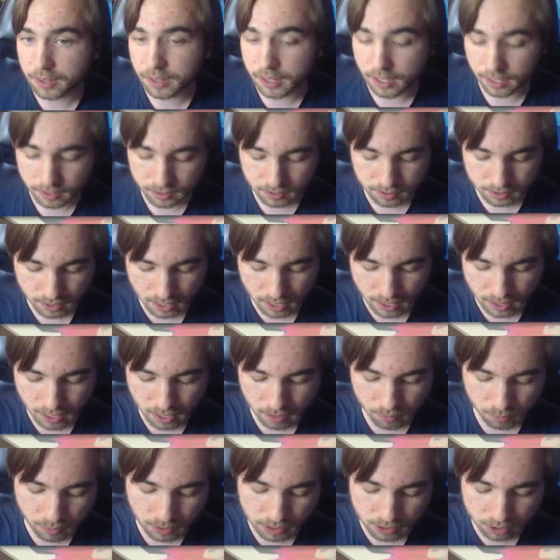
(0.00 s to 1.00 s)
this and
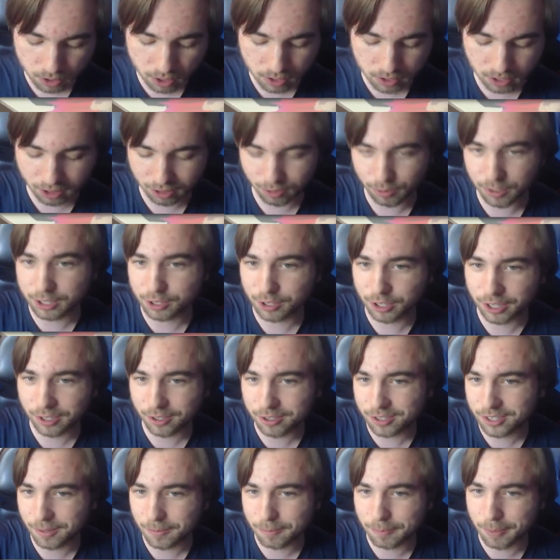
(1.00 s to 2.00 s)
then redraw the 3
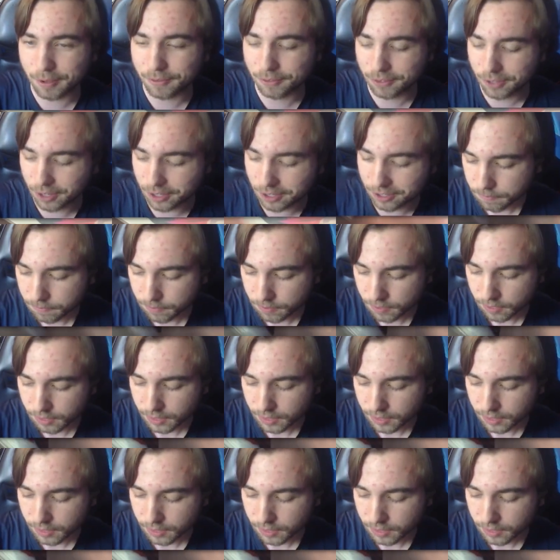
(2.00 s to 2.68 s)
triggers in Perfect Guard.